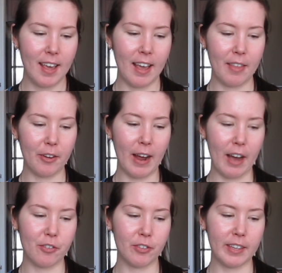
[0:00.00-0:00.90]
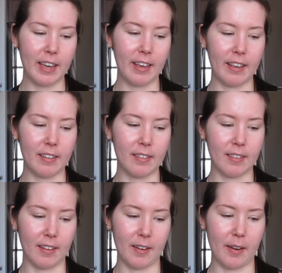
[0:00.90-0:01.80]
and there actually
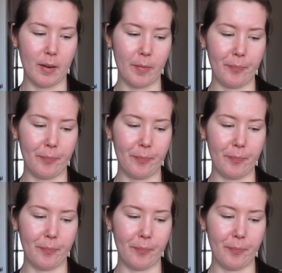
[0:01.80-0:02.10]
is, I